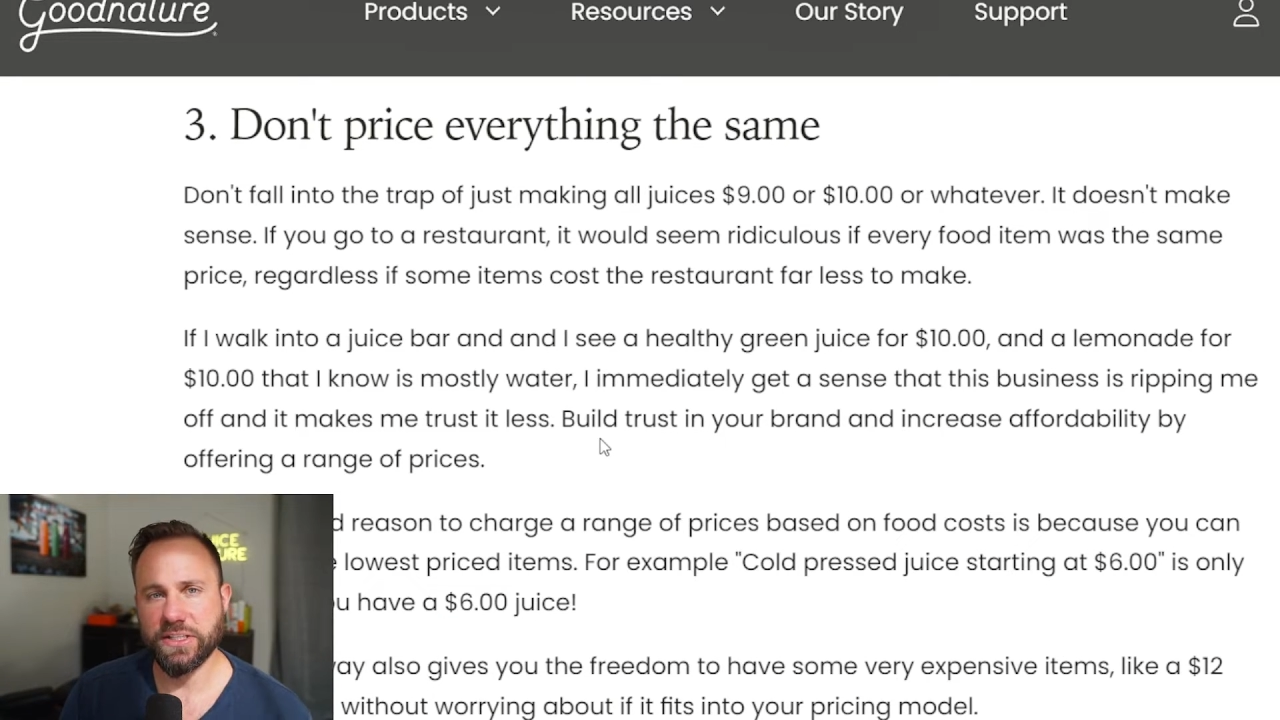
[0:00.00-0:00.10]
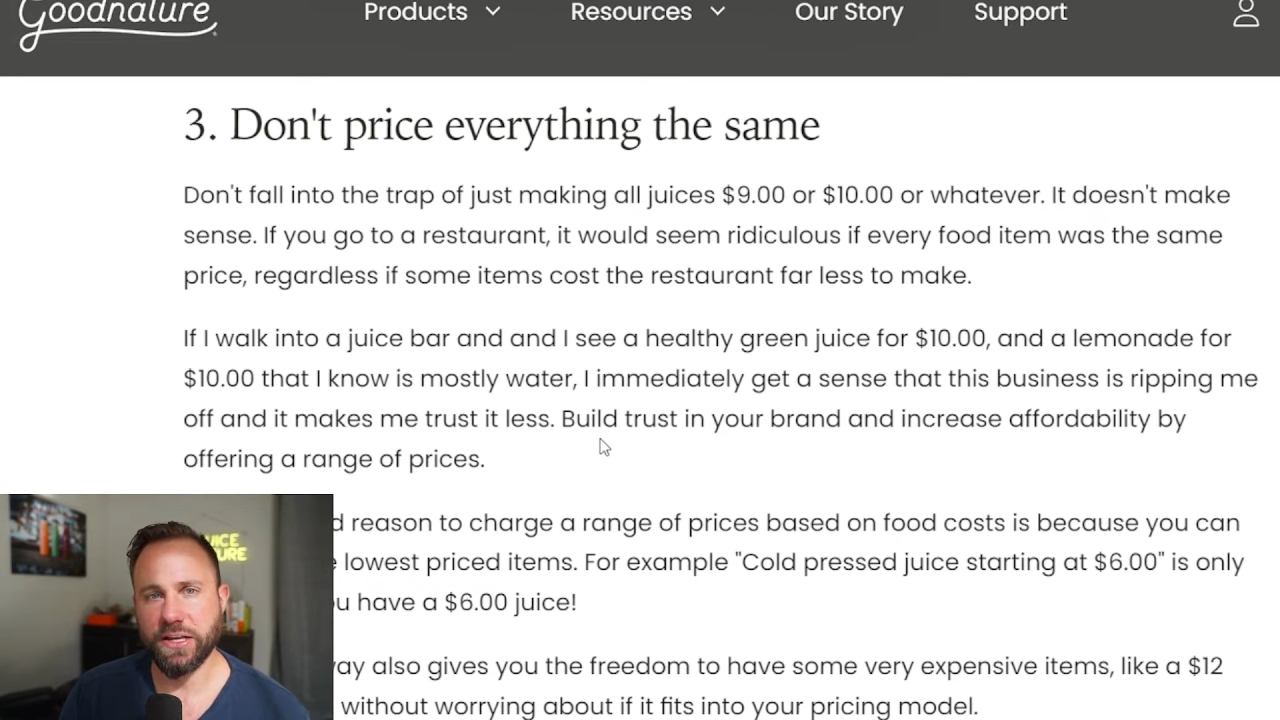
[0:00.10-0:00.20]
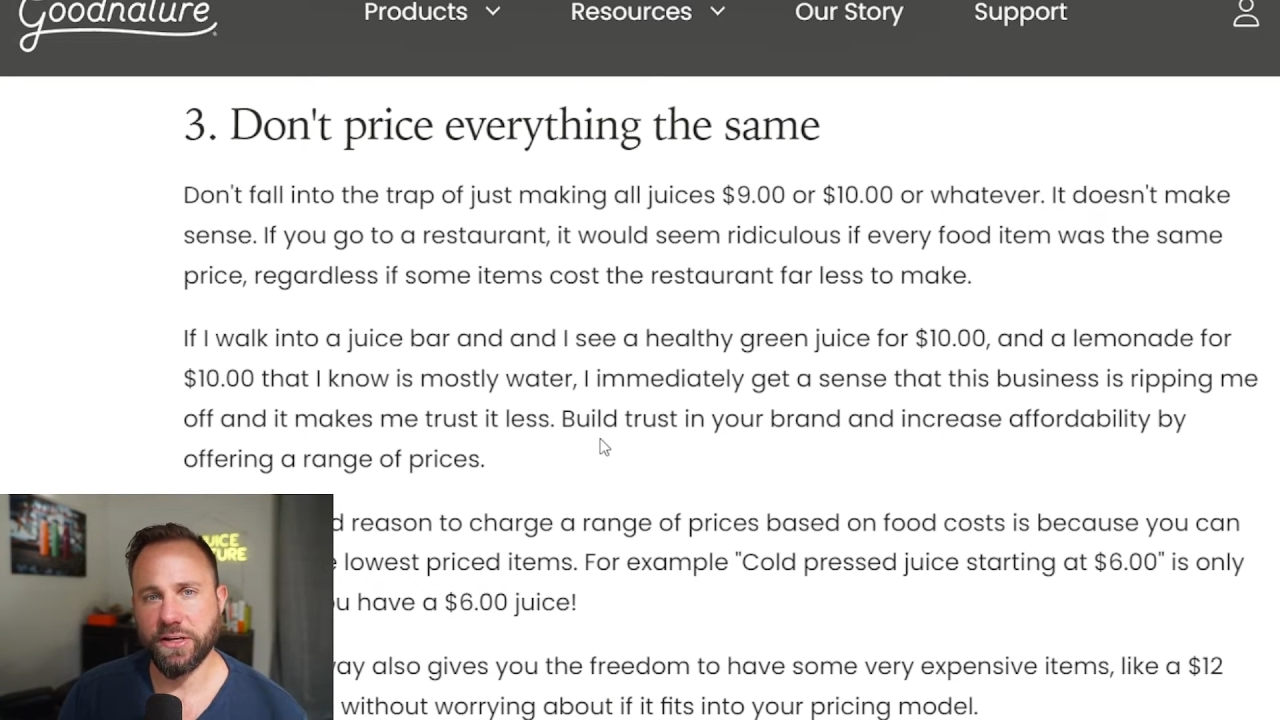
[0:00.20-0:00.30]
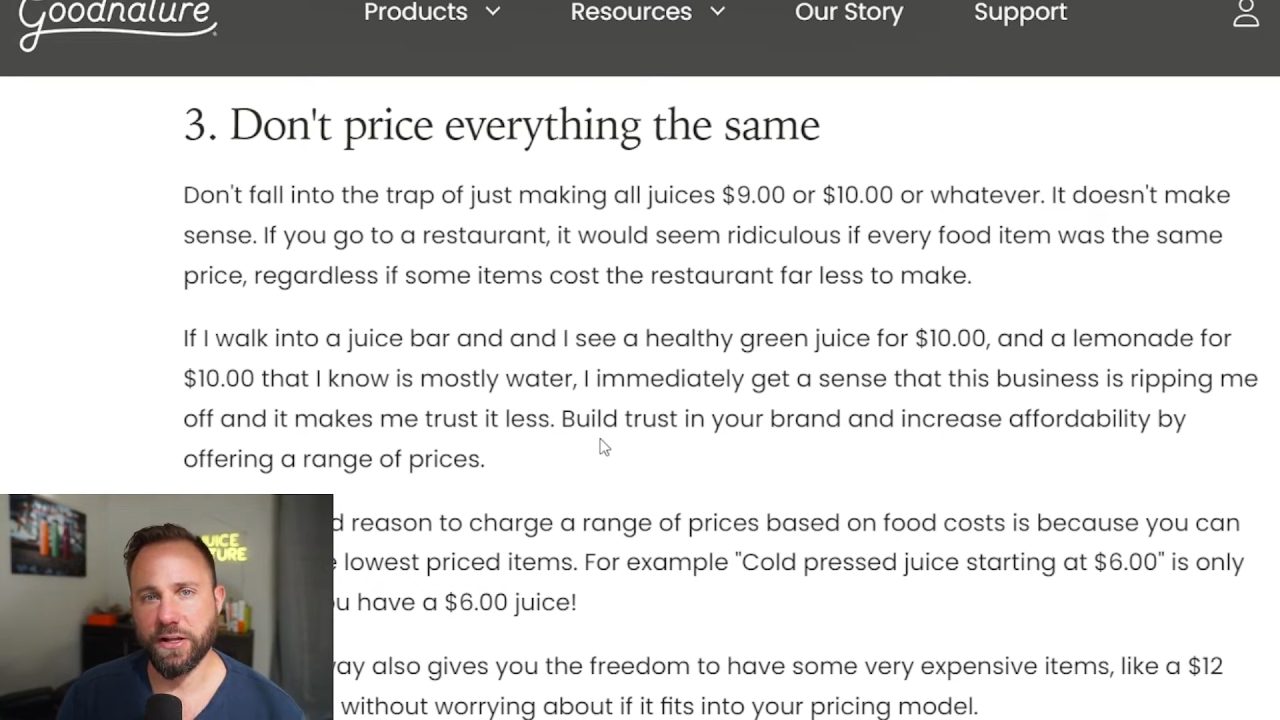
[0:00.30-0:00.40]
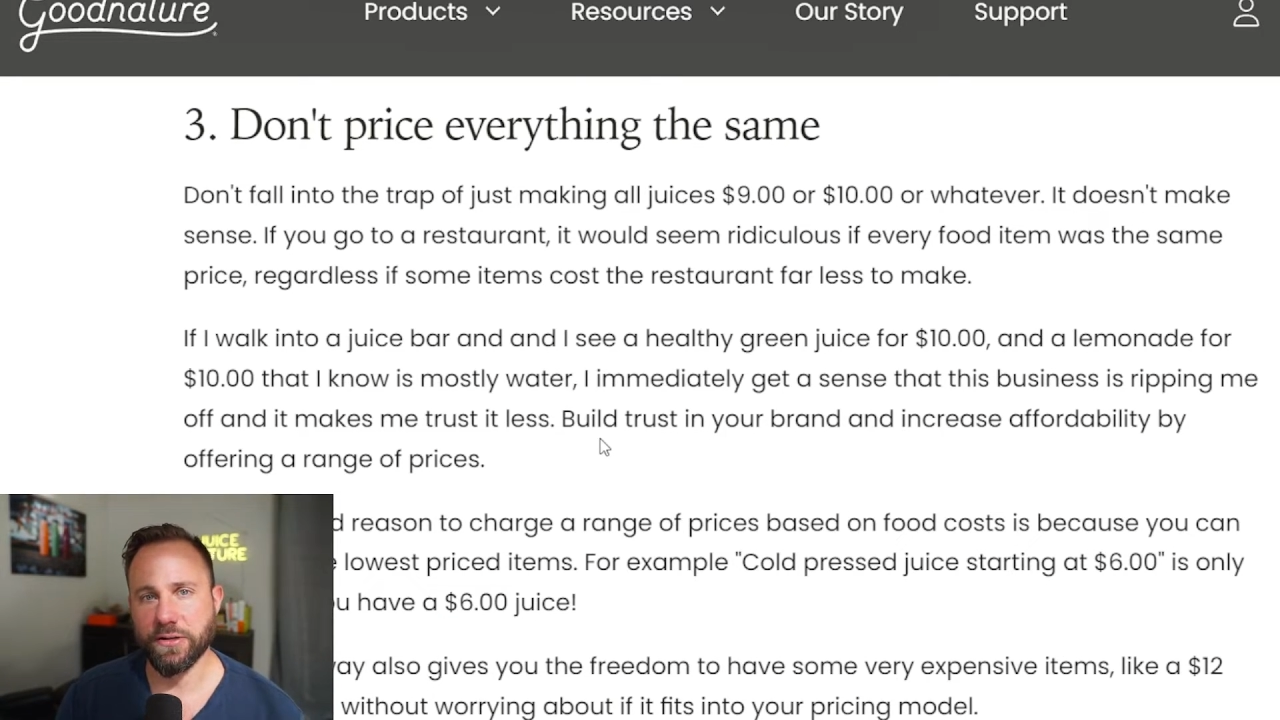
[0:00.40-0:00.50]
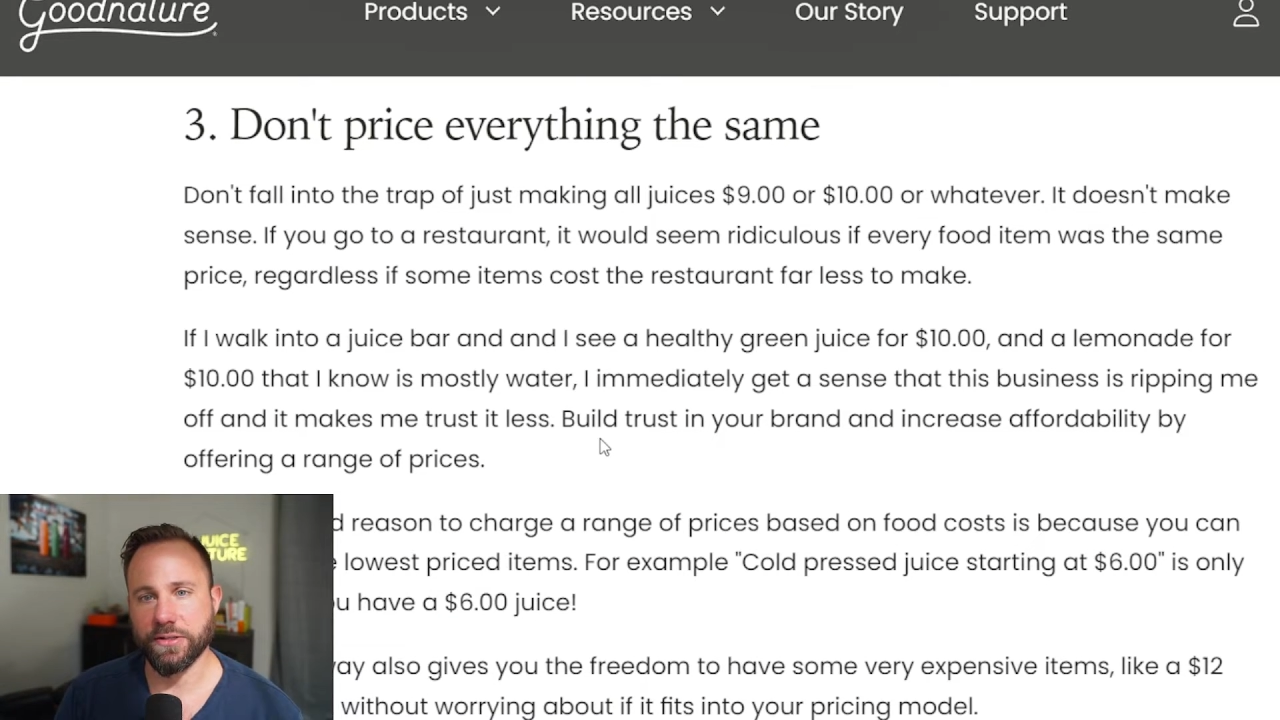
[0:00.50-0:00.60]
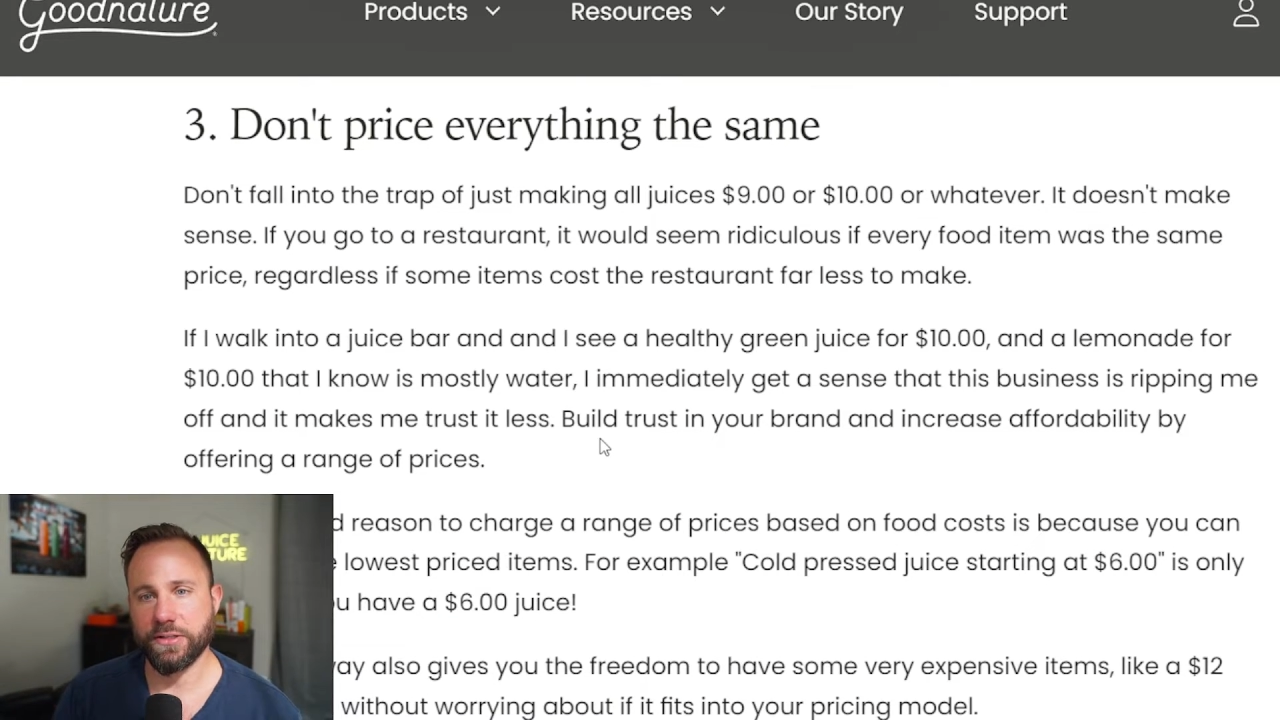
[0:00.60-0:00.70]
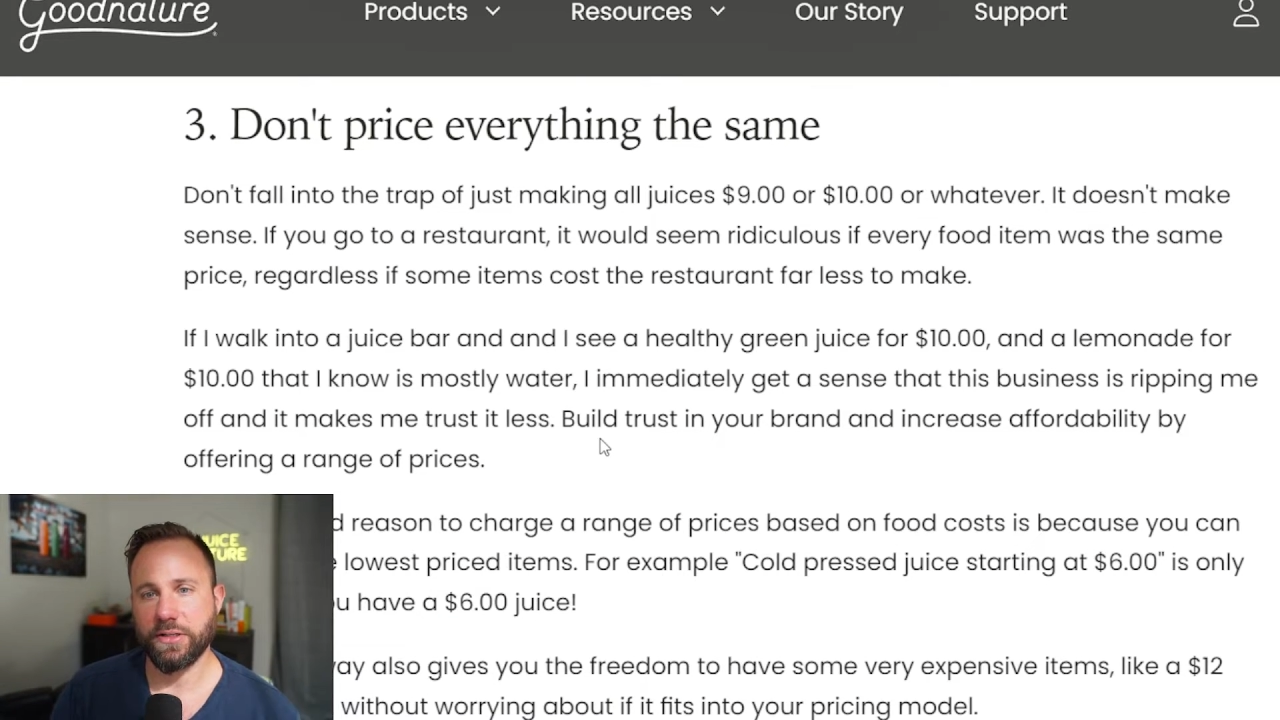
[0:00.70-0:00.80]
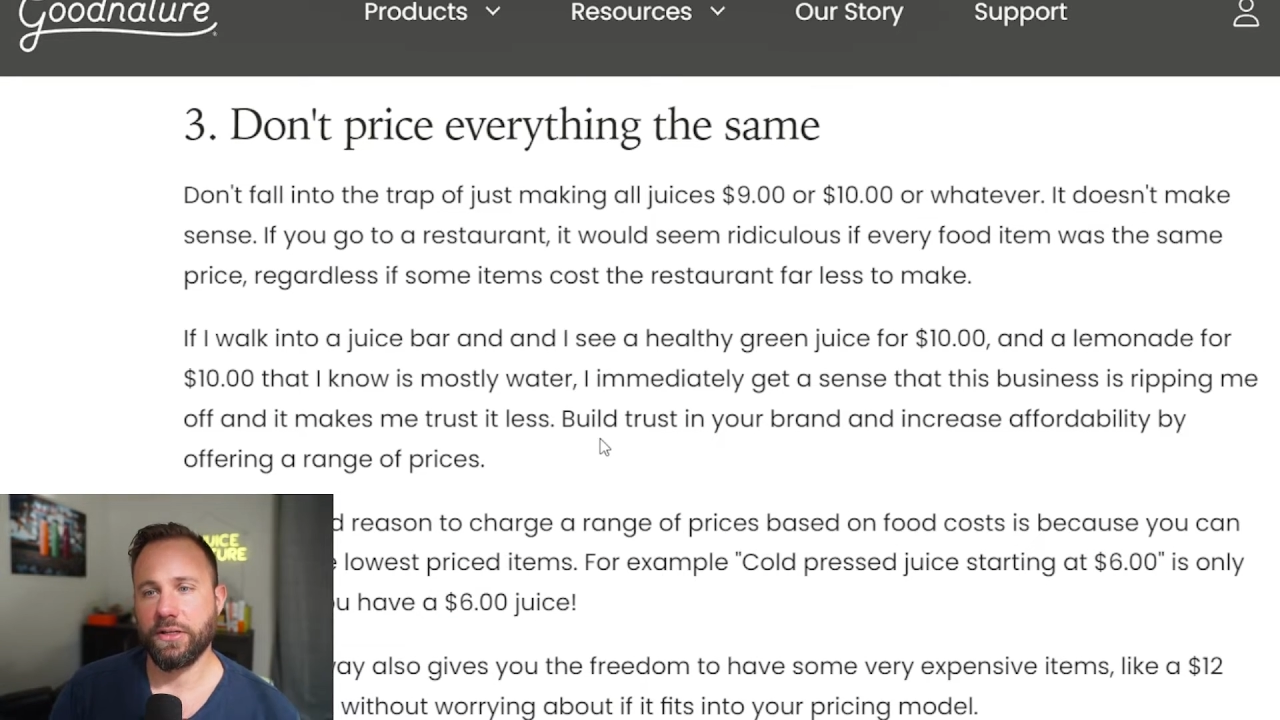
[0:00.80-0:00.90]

$10.